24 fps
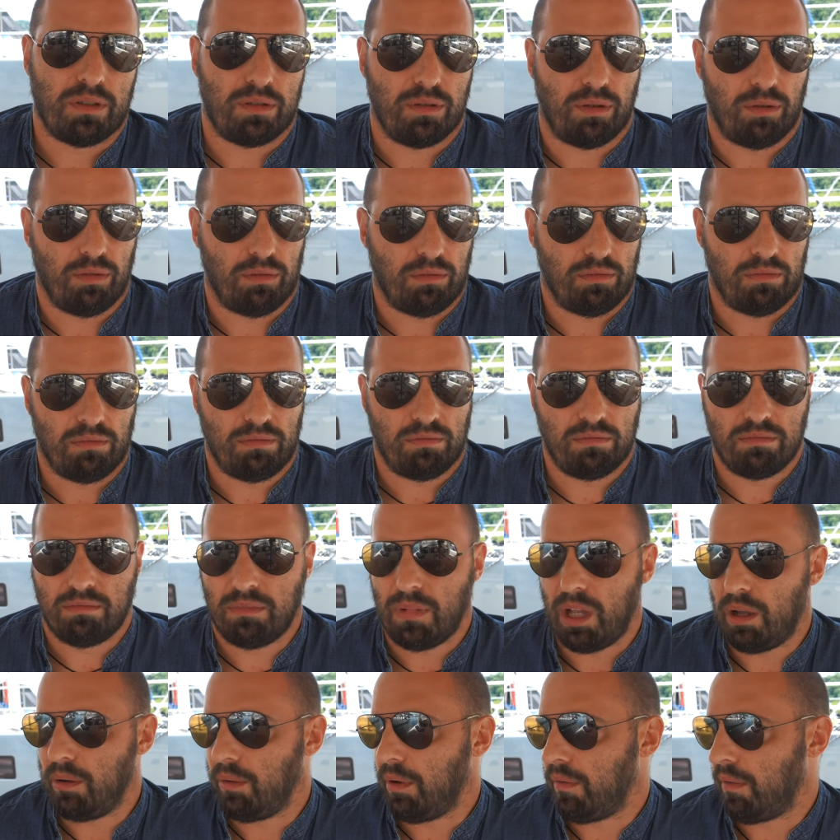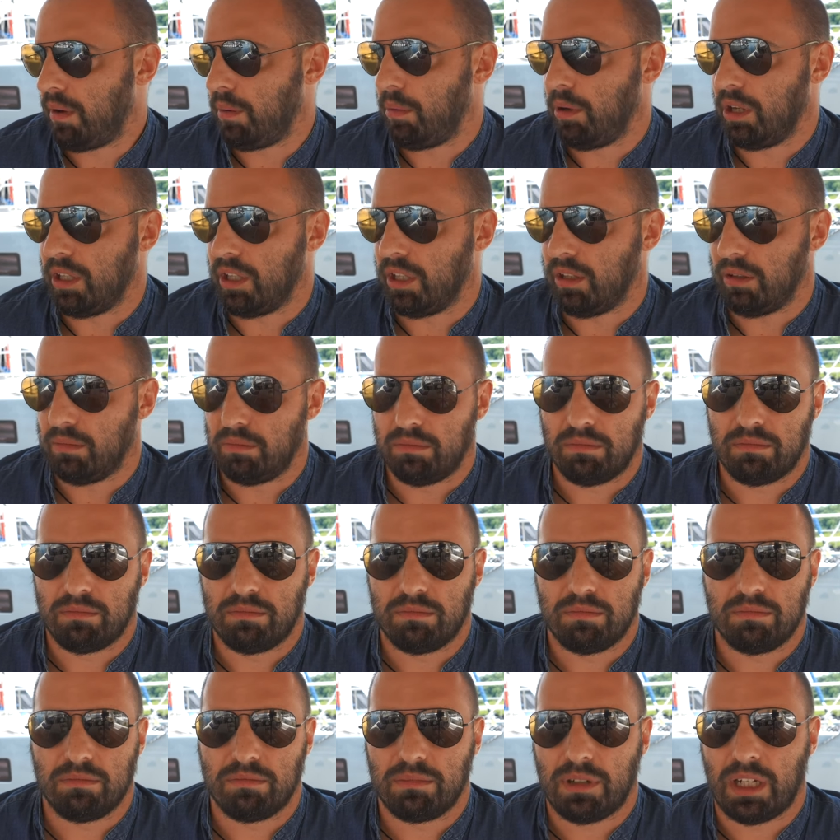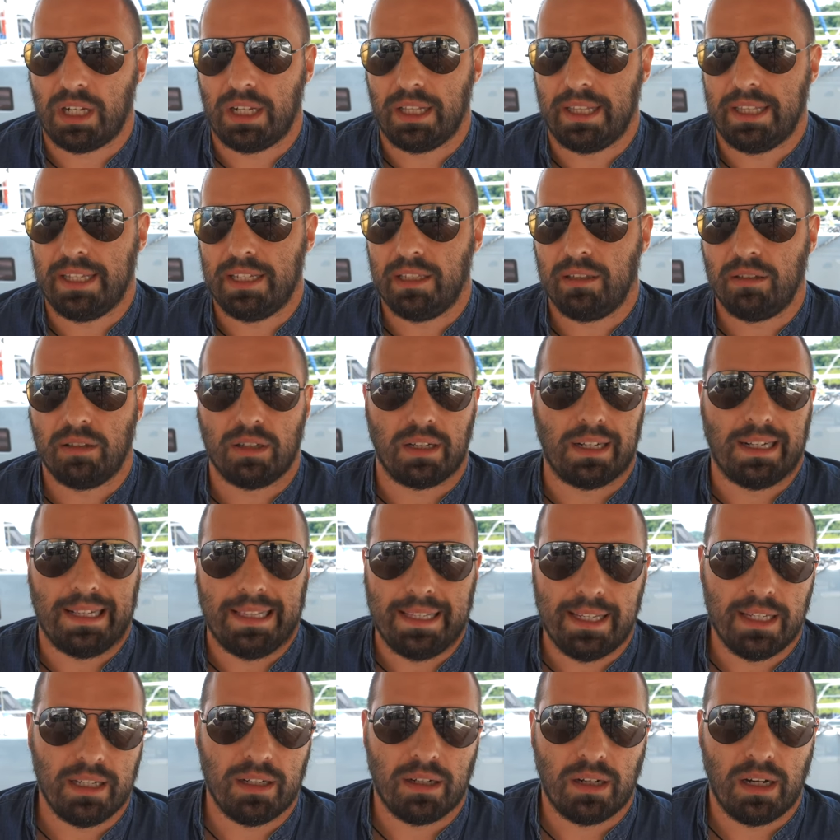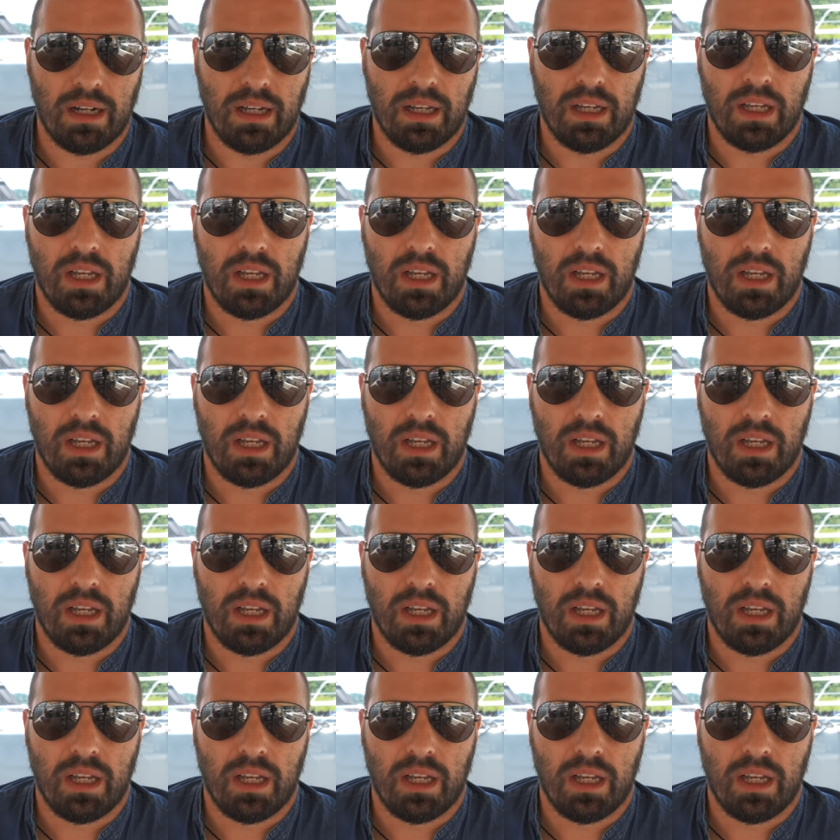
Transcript: So now everybody clean, clear.